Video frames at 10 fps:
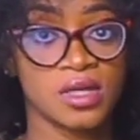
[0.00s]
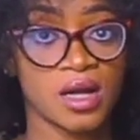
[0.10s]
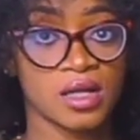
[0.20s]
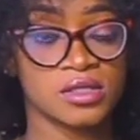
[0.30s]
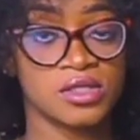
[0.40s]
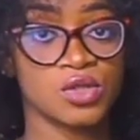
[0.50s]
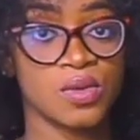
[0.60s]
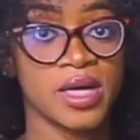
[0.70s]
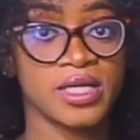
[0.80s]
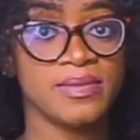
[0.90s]
darts to
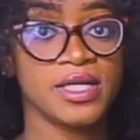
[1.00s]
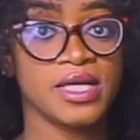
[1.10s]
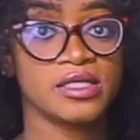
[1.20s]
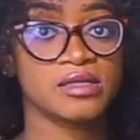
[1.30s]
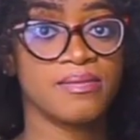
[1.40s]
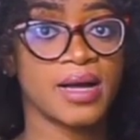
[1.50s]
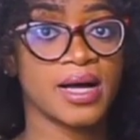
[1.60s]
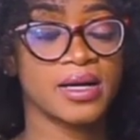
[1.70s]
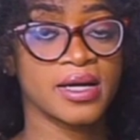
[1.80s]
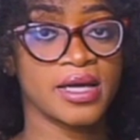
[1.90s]
eliminate
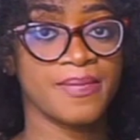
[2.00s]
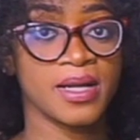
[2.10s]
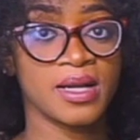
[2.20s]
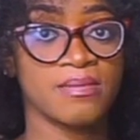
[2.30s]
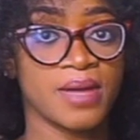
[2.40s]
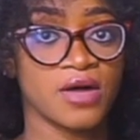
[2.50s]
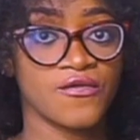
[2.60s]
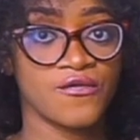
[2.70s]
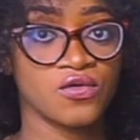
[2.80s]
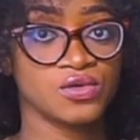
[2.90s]
back gaping and back
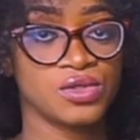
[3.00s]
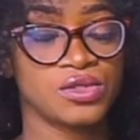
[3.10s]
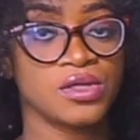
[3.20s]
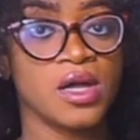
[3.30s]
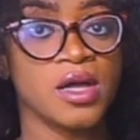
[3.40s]
folds.